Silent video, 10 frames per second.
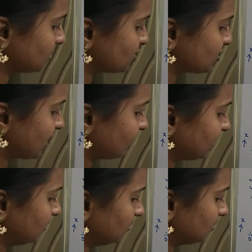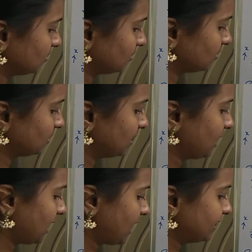traveling,
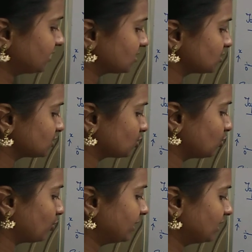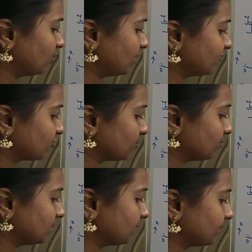and it is going away from me.